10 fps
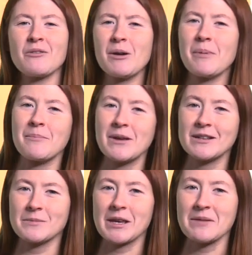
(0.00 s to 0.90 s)
Rare
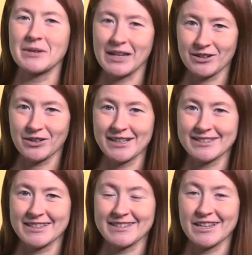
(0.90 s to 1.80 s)
Pepes became an internet
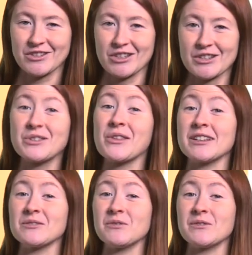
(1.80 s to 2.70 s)
sensation in
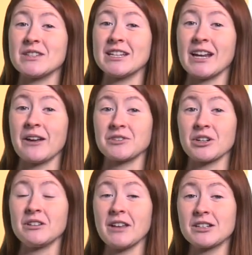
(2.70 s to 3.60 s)
2015 after
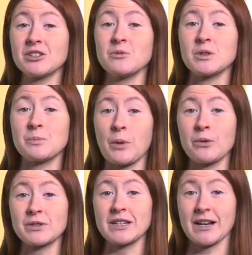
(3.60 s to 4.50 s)
a collection was
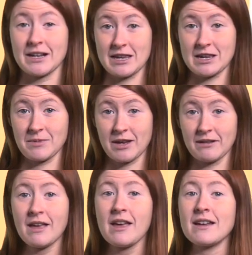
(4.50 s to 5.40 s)
posted on eBay.
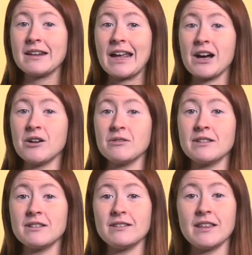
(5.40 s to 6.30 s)
Now,
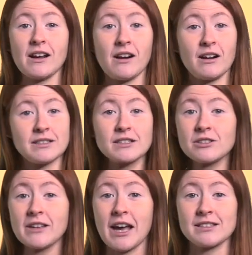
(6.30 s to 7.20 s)
they are
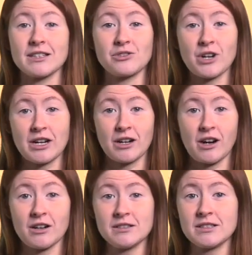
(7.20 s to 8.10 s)
digital asset trading
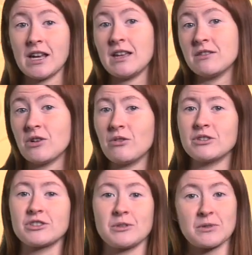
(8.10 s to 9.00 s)
cards, and their
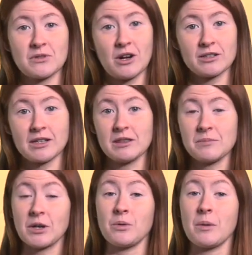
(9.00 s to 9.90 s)
ownership is logged on the
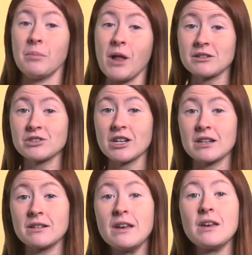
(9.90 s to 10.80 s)
Bitcoin
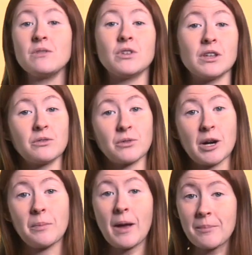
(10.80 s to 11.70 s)
blockchain via the
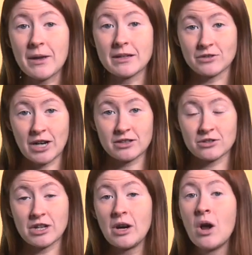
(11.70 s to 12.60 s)
Rare Pepe
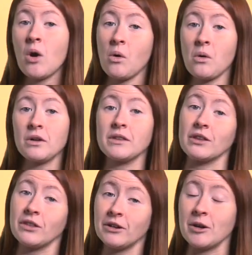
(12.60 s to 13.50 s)
directory or the
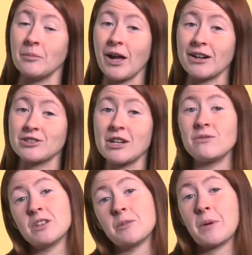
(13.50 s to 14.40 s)
Ethereum
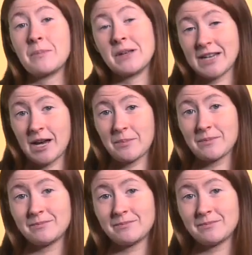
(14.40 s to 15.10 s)
blockchain via Pepe Dapp.